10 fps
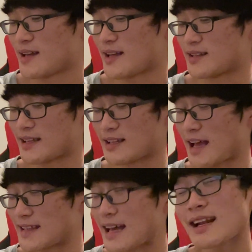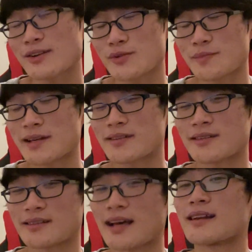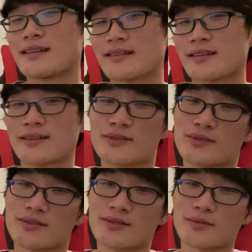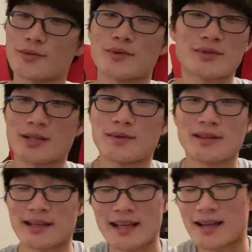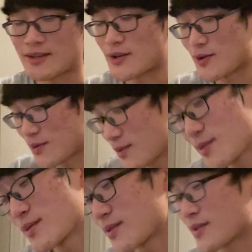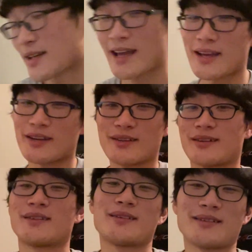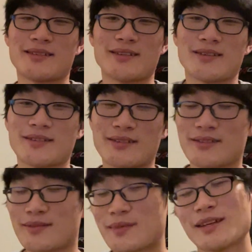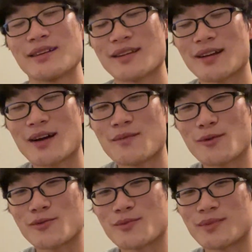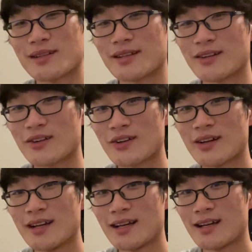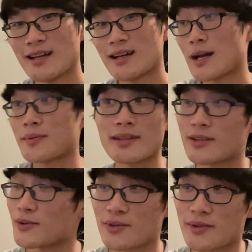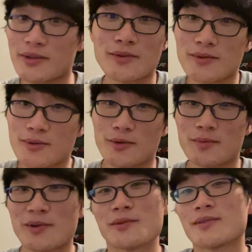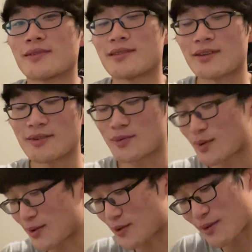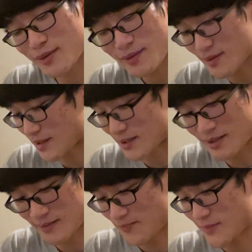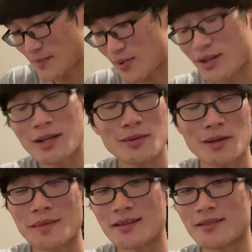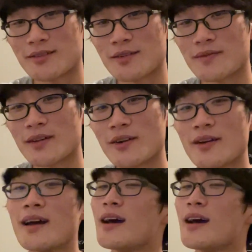and that actually makes it that easy to just approach them and just like, hey, this is me. Like I'm both from DDR. I've seen your score post on Twitter, like, putting up amazing stuff there,